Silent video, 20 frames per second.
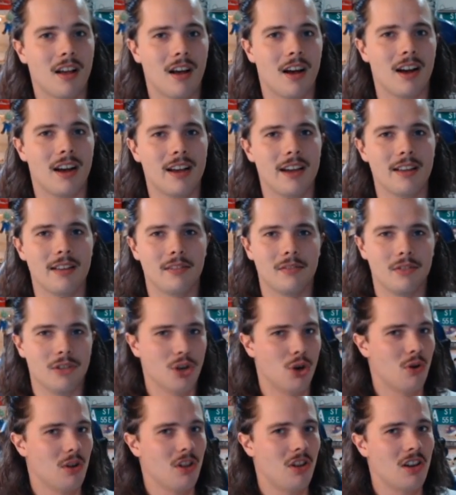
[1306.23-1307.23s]
I
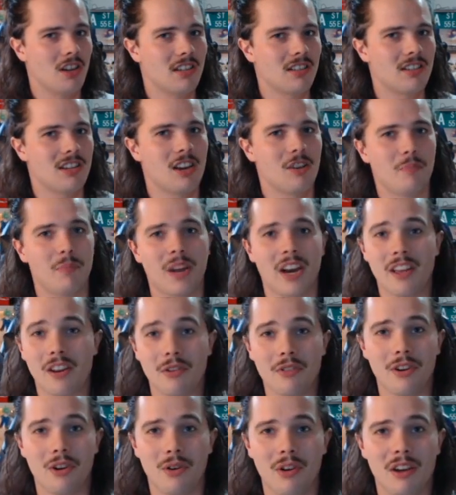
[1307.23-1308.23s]
know a lot of stuff, but I
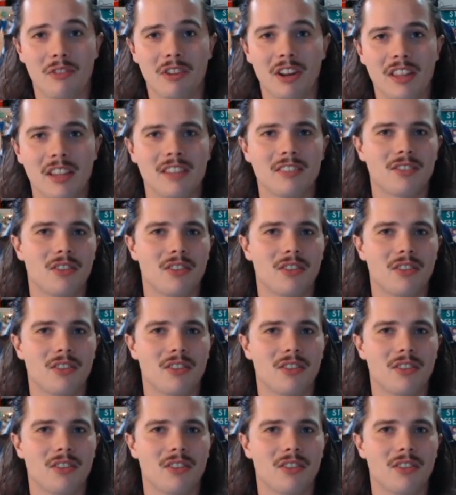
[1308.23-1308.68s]
don't know everything,